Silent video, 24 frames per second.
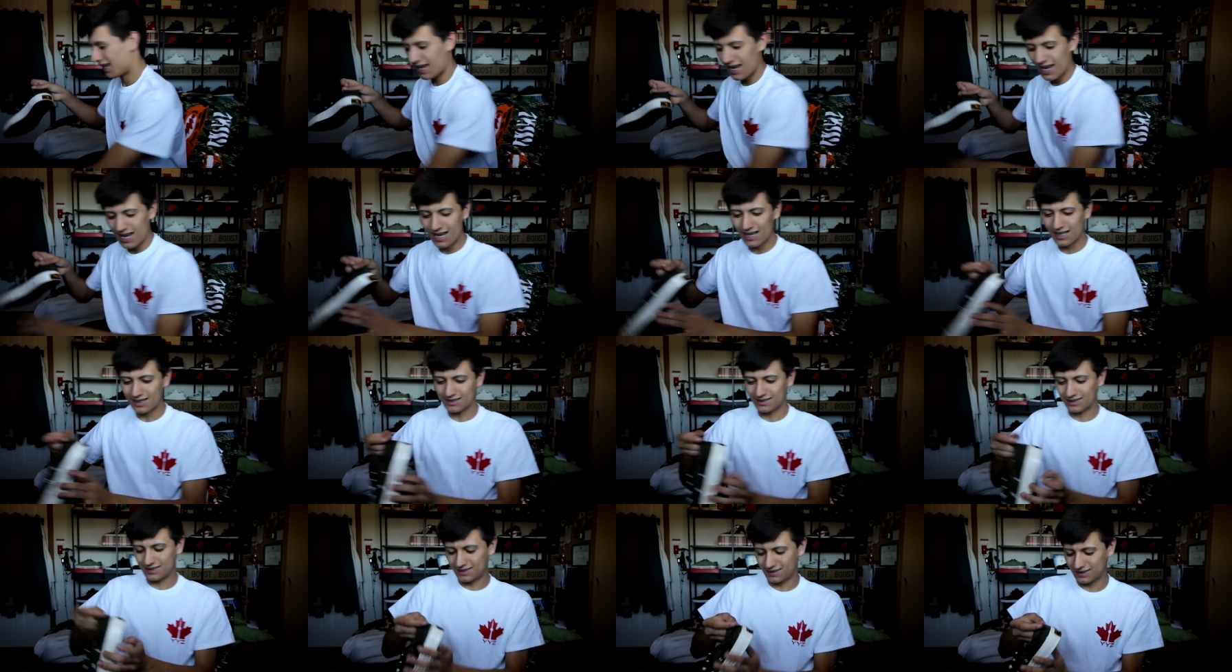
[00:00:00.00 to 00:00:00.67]

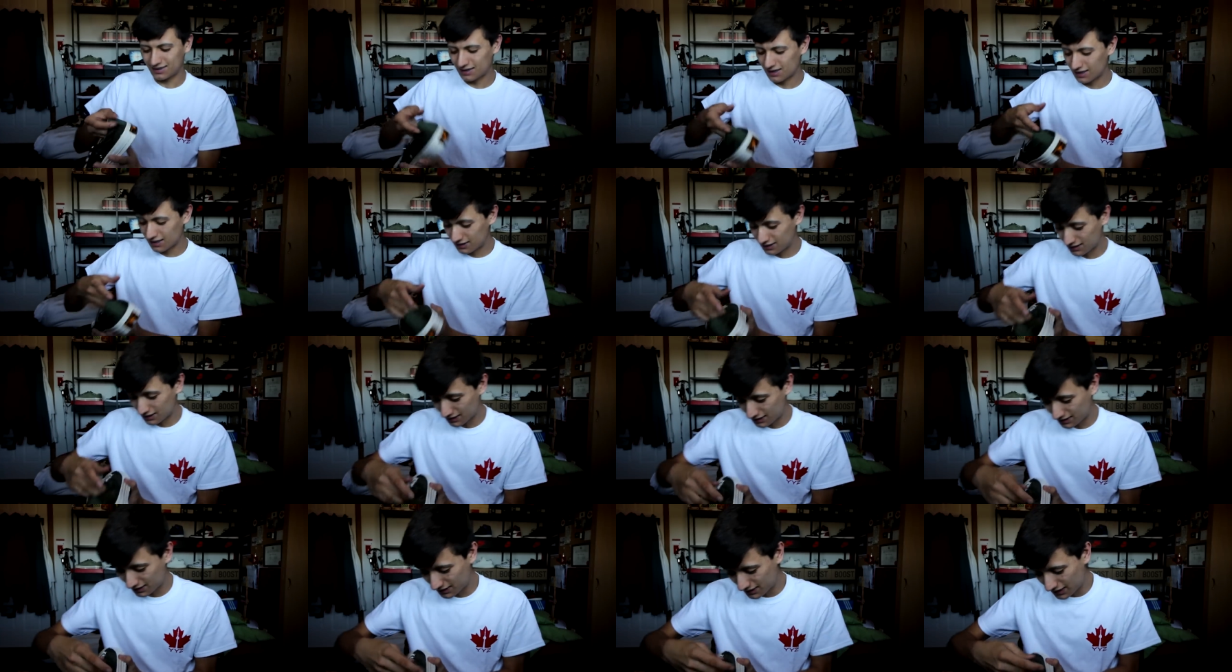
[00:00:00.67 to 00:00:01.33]
Yes. This
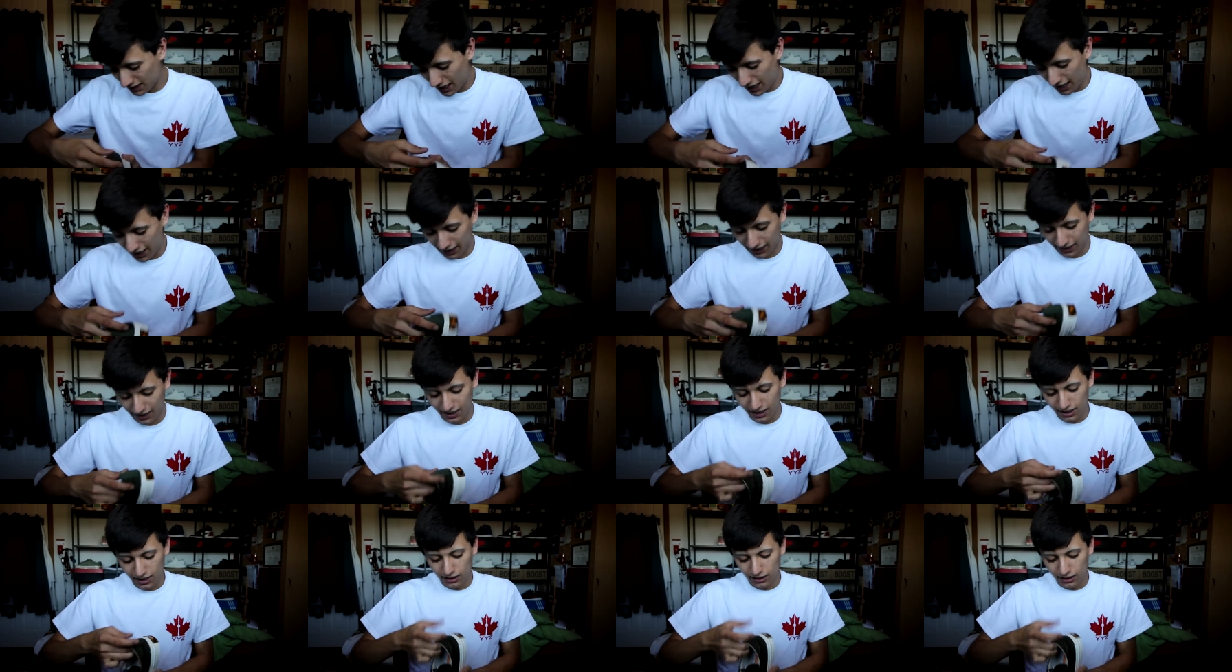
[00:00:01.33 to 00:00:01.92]
is sick.